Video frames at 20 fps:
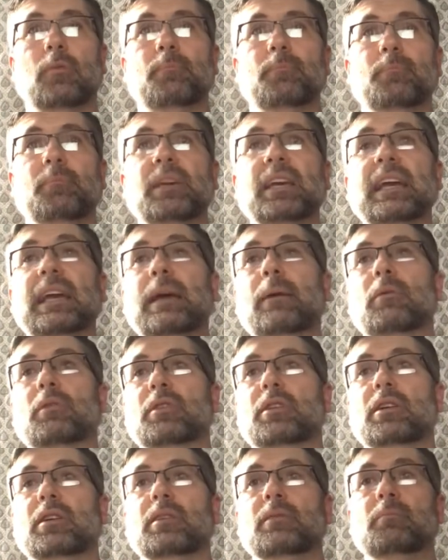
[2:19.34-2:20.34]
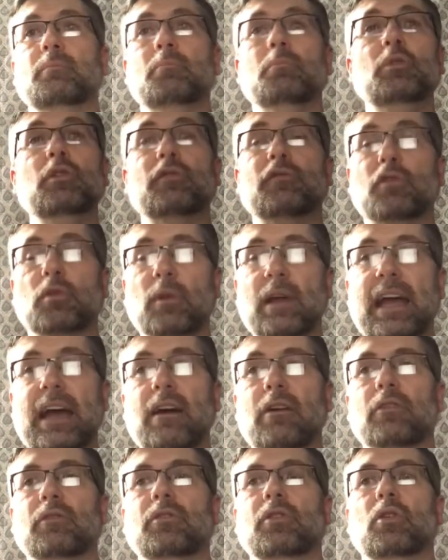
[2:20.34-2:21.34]
being able to move
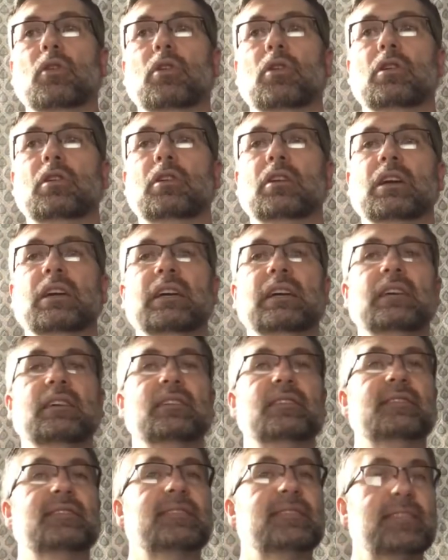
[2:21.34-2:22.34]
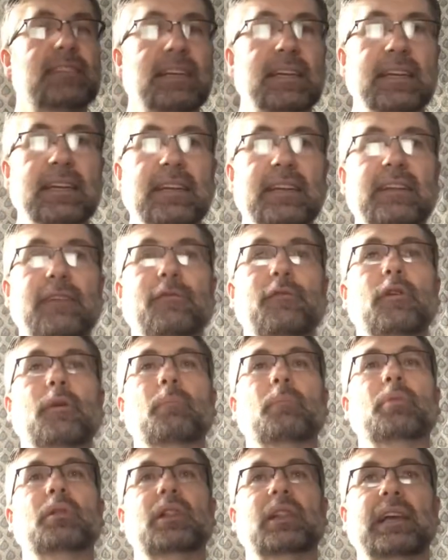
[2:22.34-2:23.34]
around or sit in a different
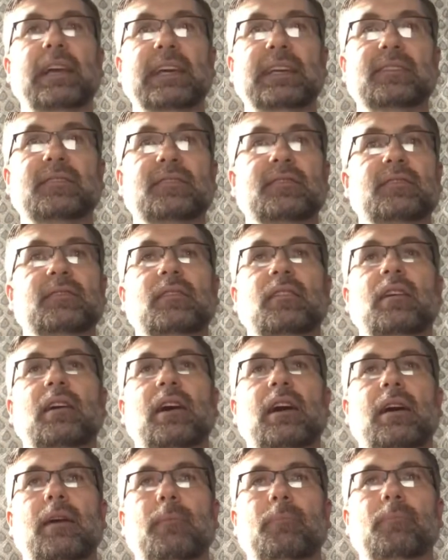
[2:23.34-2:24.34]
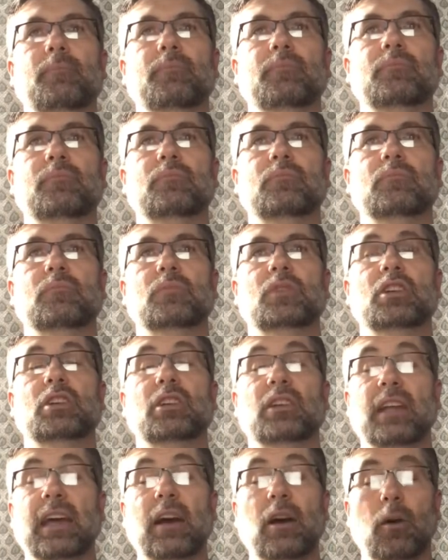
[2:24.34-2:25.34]
place,
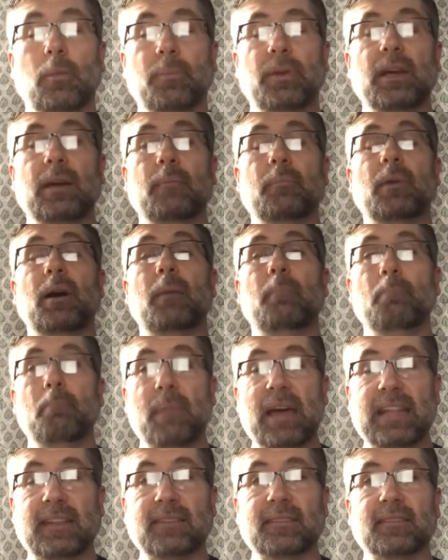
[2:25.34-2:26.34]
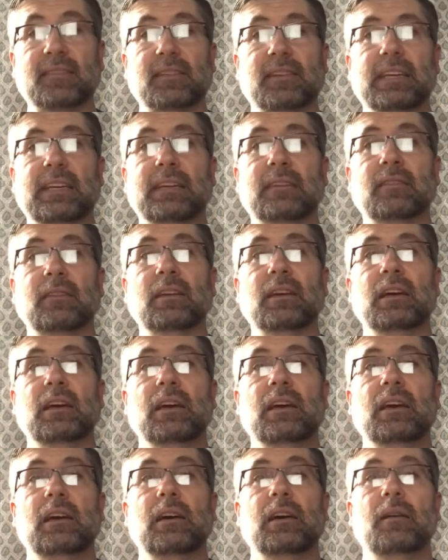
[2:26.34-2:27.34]
could help him immensely.
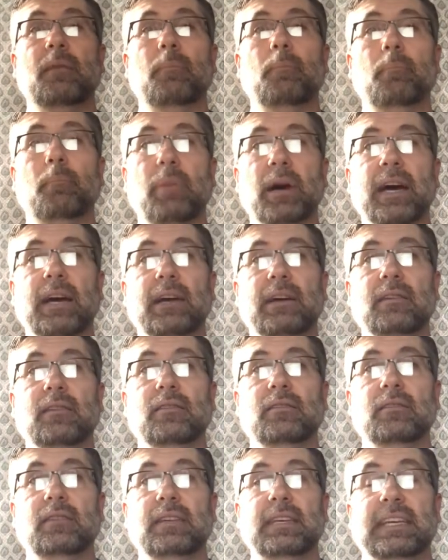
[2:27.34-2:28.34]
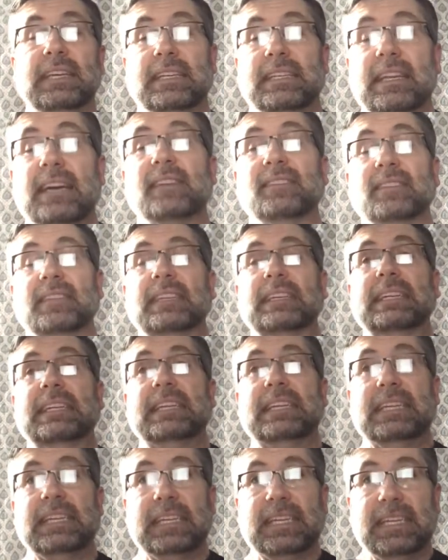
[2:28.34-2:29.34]
But he doesn't
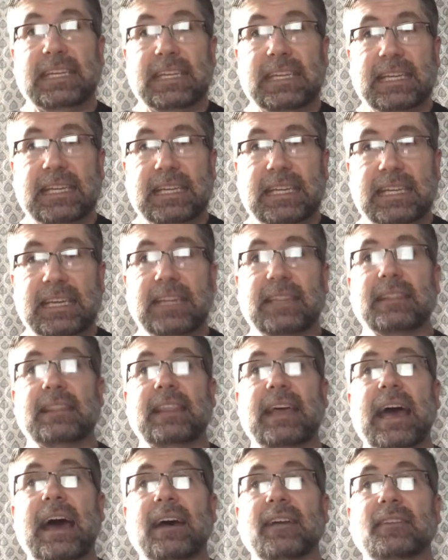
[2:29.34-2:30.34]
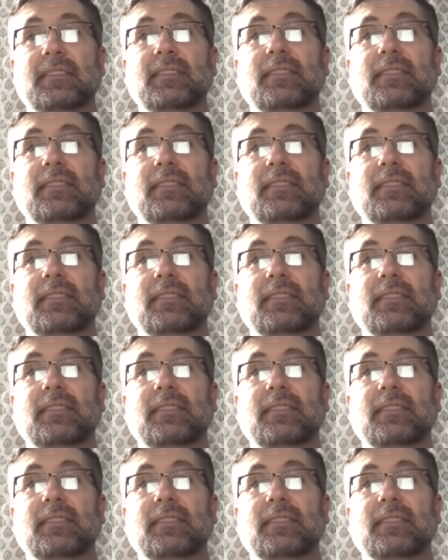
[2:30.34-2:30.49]
get that